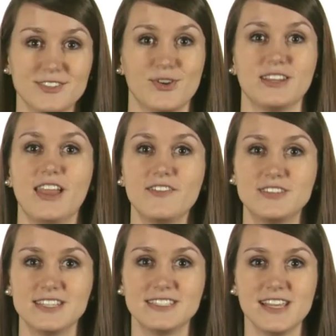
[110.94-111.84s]
So I'd
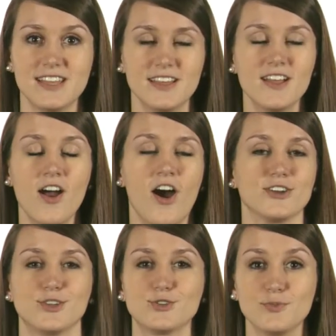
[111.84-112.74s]
love to see
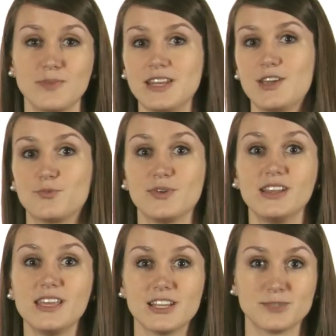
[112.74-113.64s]
our social media
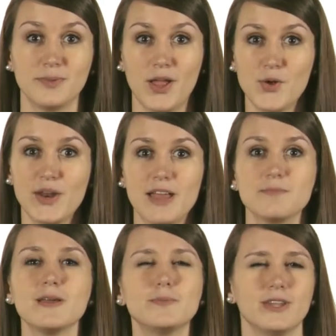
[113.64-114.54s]
really explode
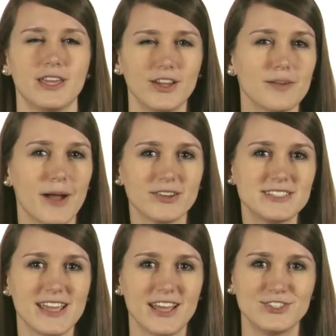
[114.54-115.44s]
and people to hear
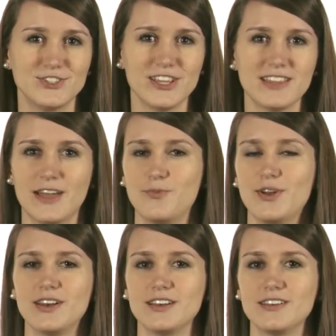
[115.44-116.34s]
about DSG that
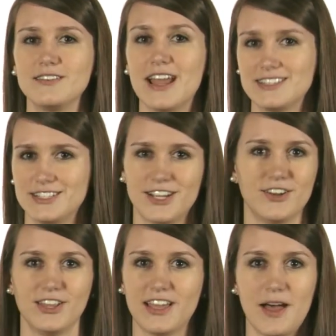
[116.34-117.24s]
wouldn't
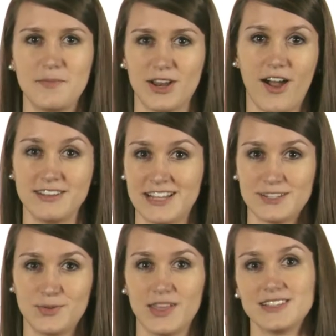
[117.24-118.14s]
necessarily come in
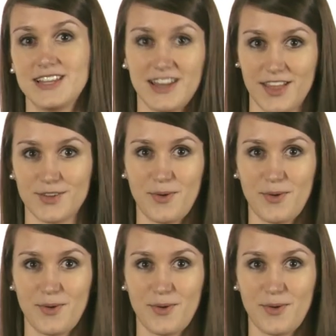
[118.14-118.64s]
contact with us any other